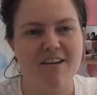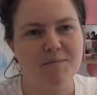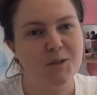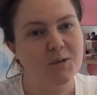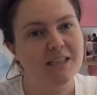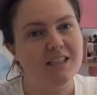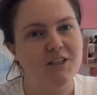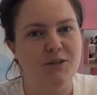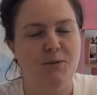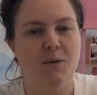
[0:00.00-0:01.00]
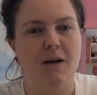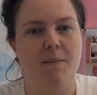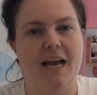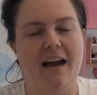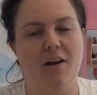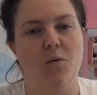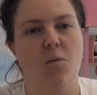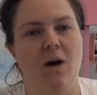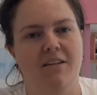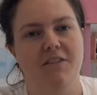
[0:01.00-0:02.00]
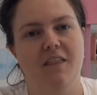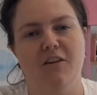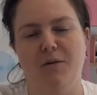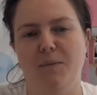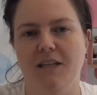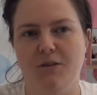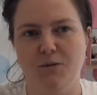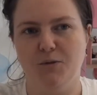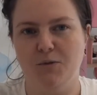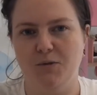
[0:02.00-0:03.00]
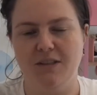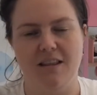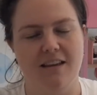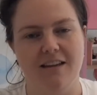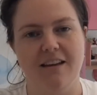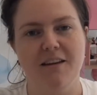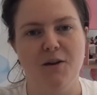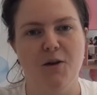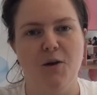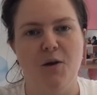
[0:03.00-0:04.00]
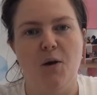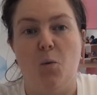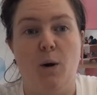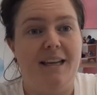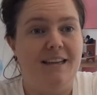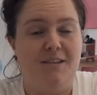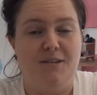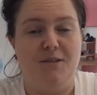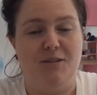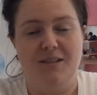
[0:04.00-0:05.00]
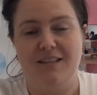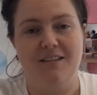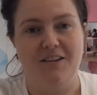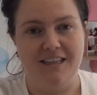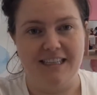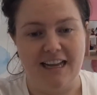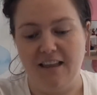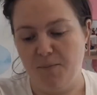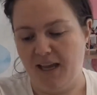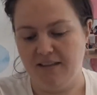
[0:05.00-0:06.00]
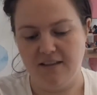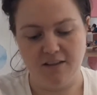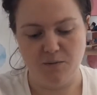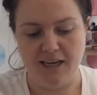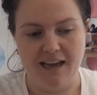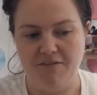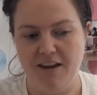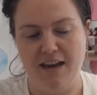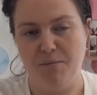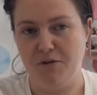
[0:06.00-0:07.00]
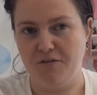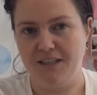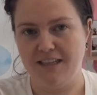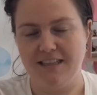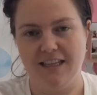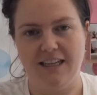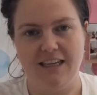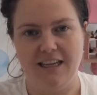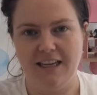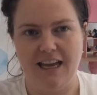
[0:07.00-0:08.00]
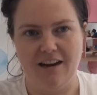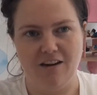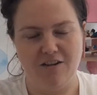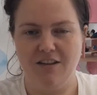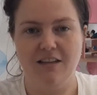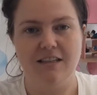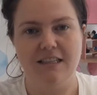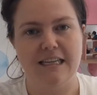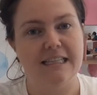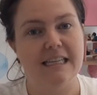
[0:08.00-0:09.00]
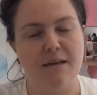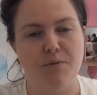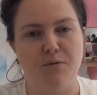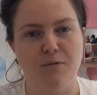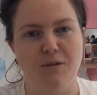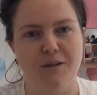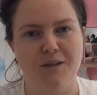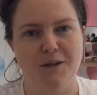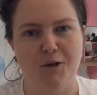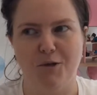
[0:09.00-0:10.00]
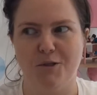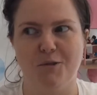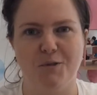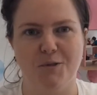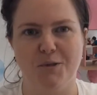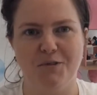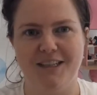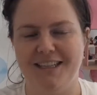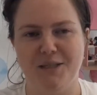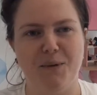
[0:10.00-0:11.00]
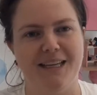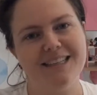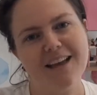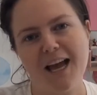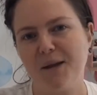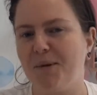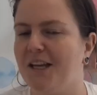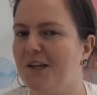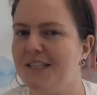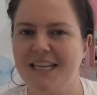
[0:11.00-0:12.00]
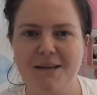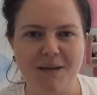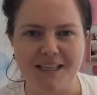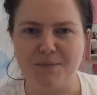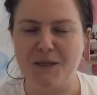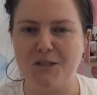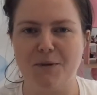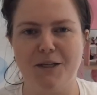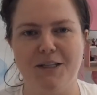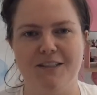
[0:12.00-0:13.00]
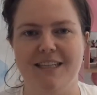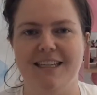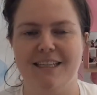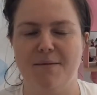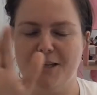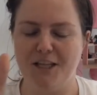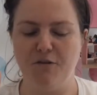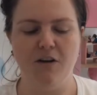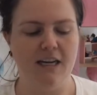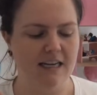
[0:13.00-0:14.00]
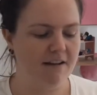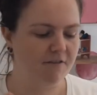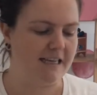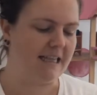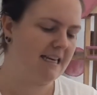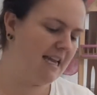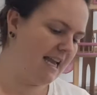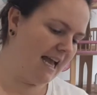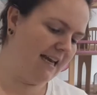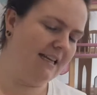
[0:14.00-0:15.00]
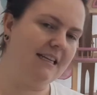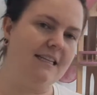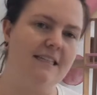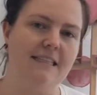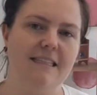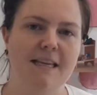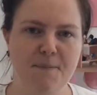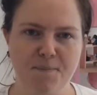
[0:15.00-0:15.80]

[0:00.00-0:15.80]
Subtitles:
I'm talking to you about one of the therapy tools that we use on a daily basis. We have a number of sets in the clinic, and I know that it's a staple across all sorts of clinics, be it psych, be it OT, be it speech pathology. It's something that you'll find in every clinic, and it is